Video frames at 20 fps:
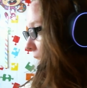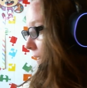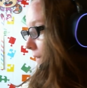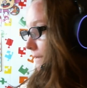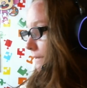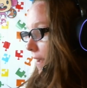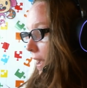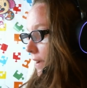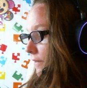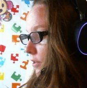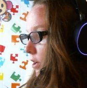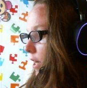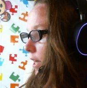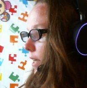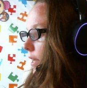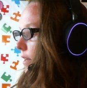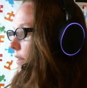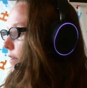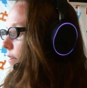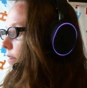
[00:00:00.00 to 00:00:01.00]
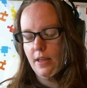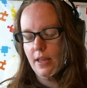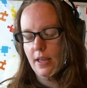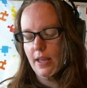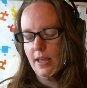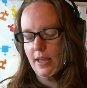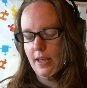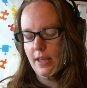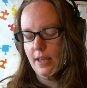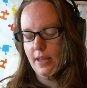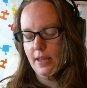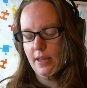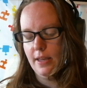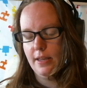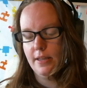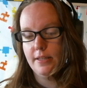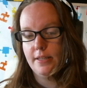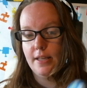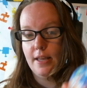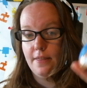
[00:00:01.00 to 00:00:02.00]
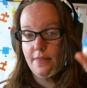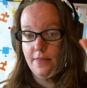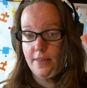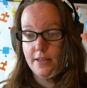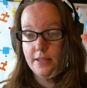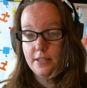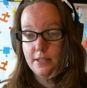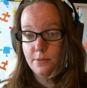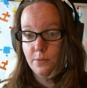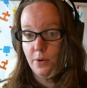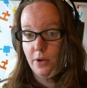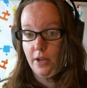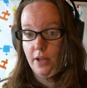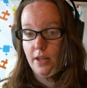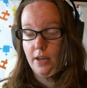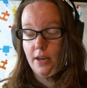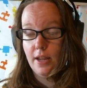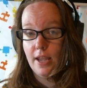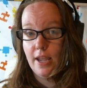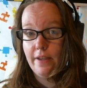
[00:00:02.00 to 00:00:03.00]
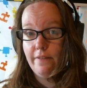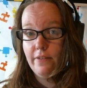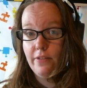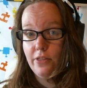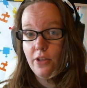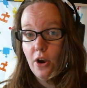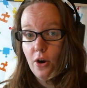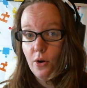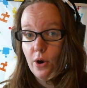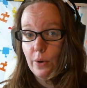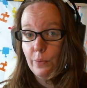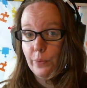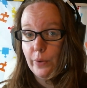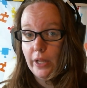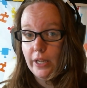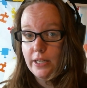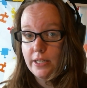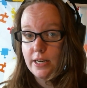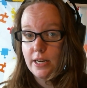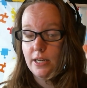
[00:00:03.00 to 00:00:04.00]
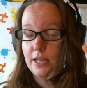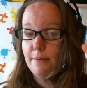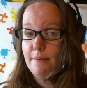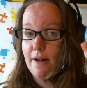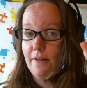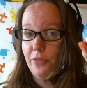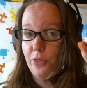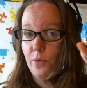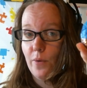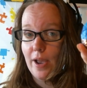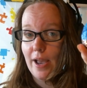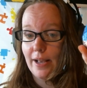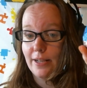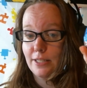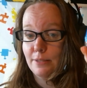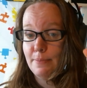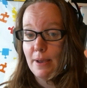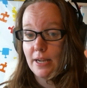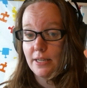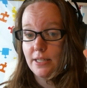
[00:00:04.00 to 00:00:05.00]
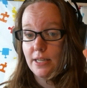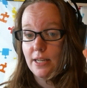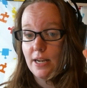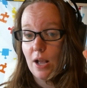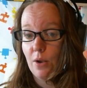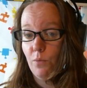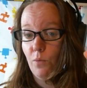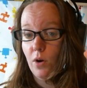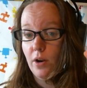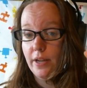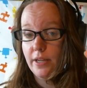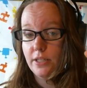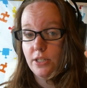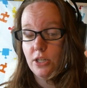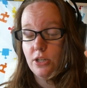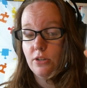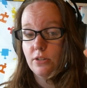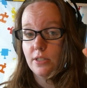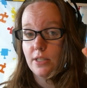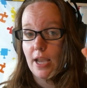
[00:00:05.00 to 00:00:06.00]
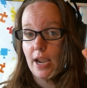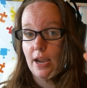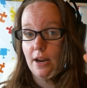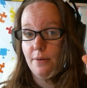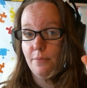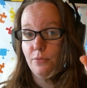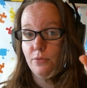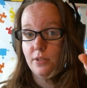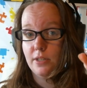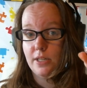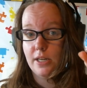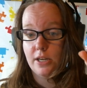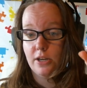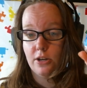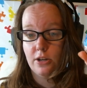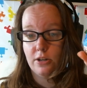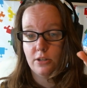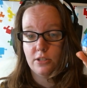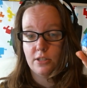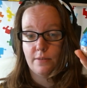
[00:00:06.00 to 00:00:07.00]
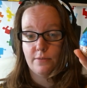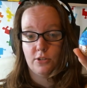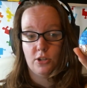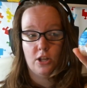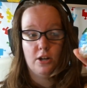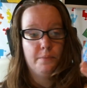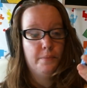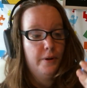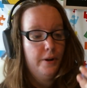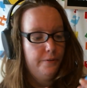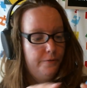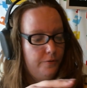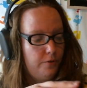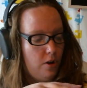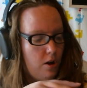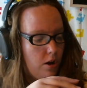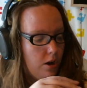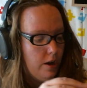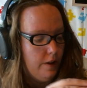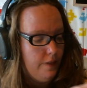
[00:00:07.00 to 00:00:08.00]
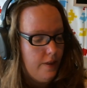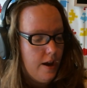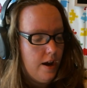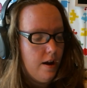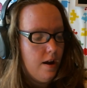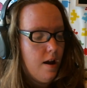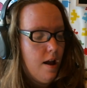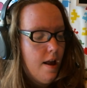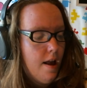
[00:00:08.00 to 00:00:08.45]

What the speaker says: favorite is this one. Even though it really didn't come out the way I expected, I wanted to use the animal stickers. I was going to put a frog on there,